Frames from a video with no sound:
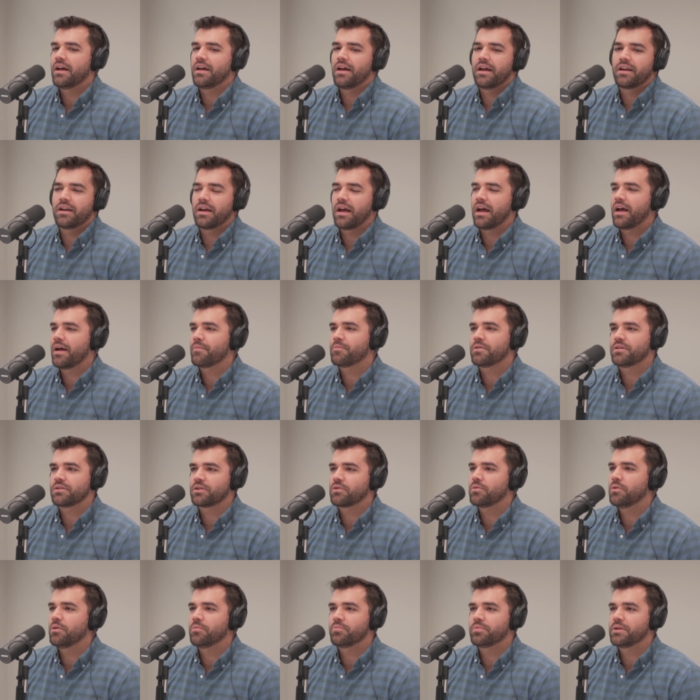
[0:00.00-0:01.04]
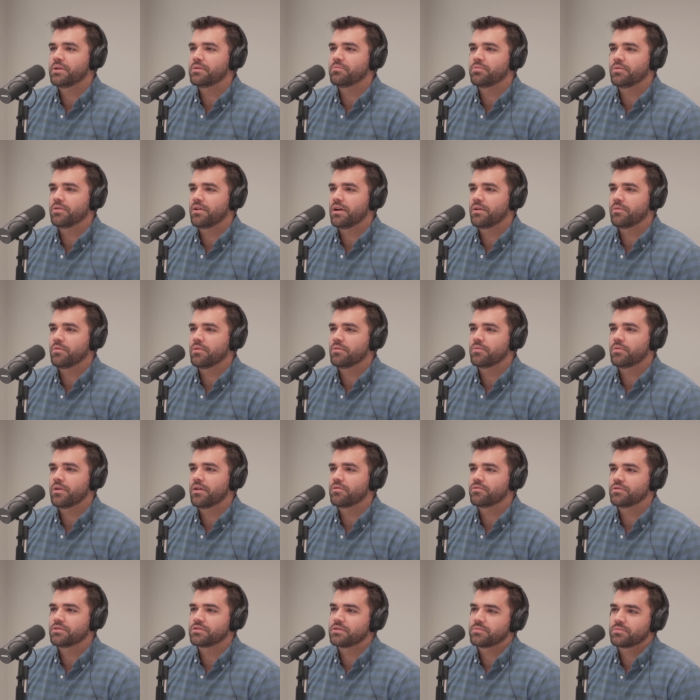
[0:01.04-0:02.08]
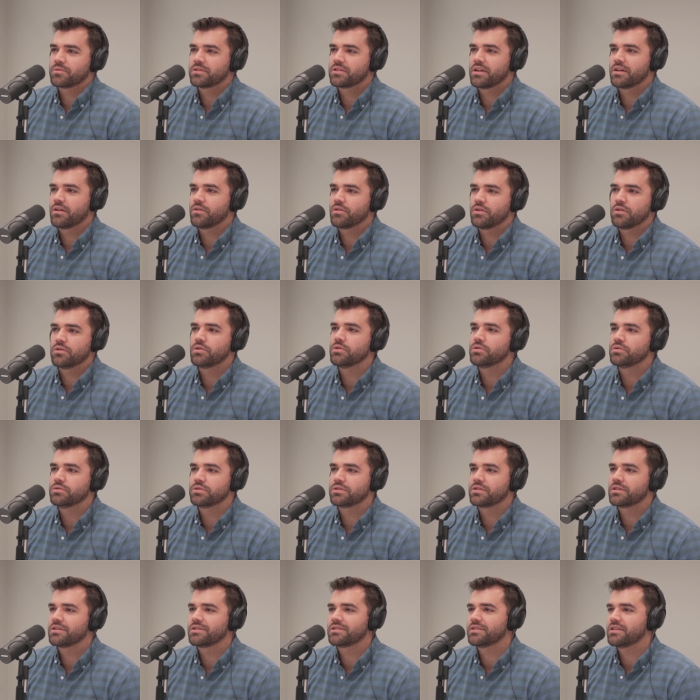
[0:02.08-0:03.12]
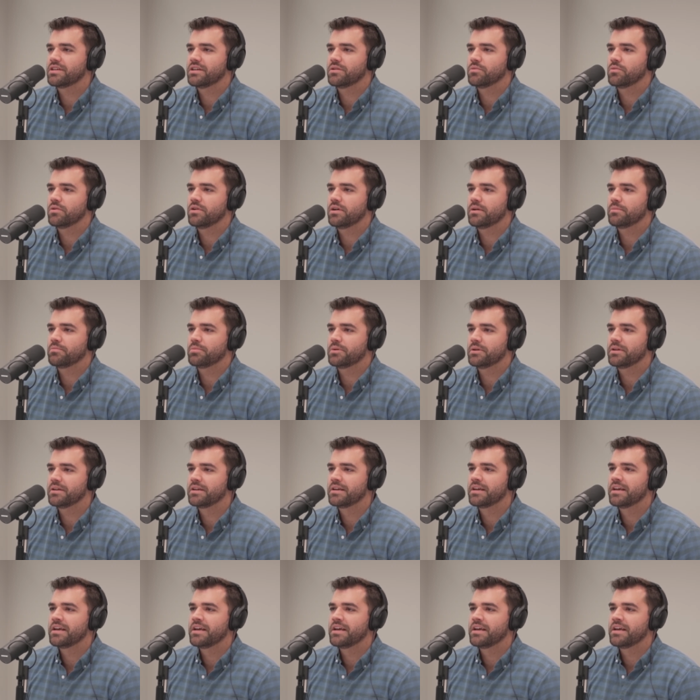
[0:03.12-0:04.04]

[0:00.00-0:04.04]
I'm going to quote people, and I won't reference them because I don't know who's saying what, but